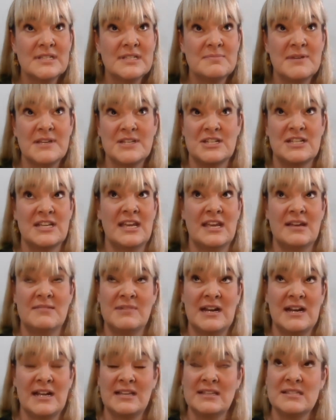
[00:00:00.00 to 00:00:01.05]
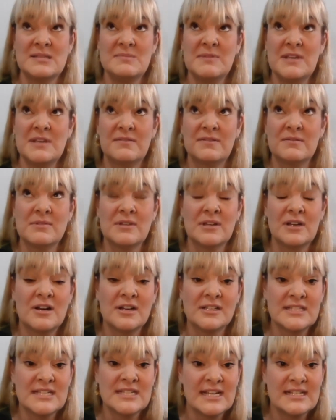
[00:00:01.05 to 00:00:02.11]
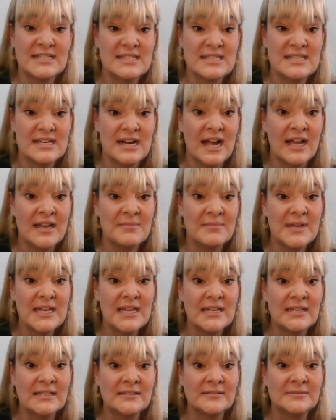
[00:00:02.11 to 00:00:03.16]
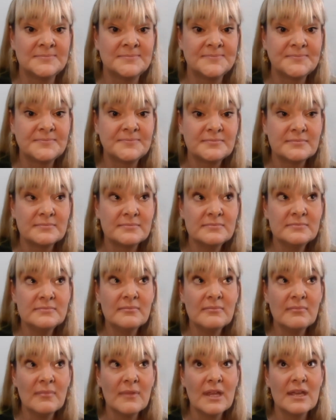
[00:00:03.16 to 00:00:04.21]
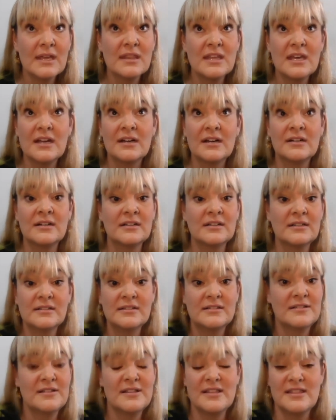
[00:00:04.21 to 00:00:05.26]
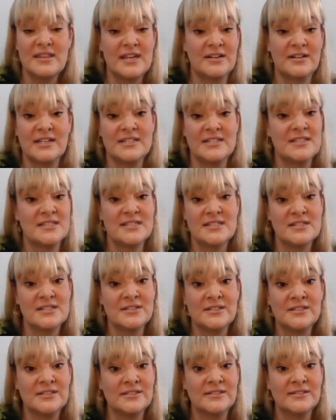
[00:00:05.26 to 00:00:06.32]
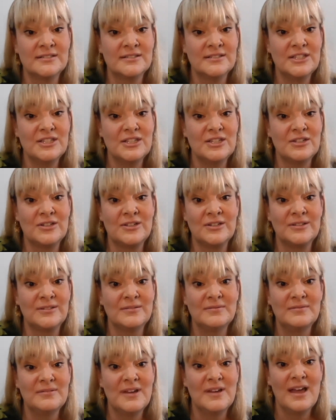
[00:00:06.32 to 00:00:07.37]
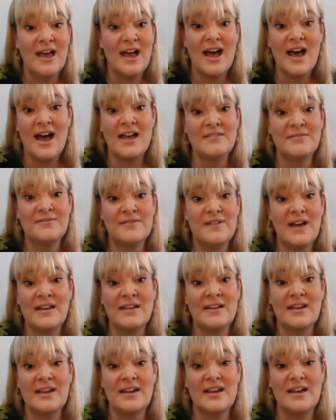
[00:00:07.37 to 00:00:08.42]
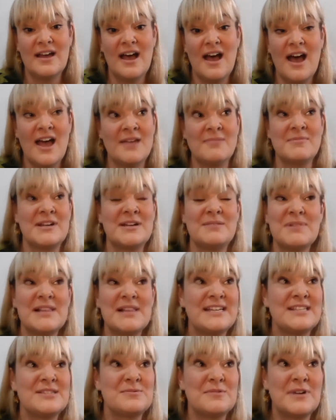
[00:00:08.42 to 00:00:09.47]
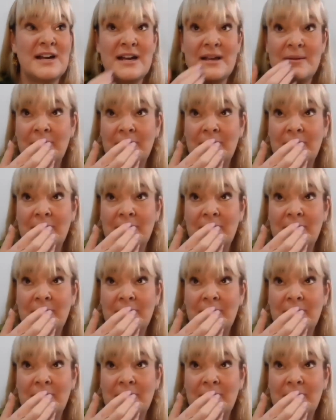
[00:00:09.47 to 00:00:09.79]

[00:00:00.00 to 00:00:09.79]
especially, I mean, I can speak from the context that I'm in, there is still, you know, I'm in a place where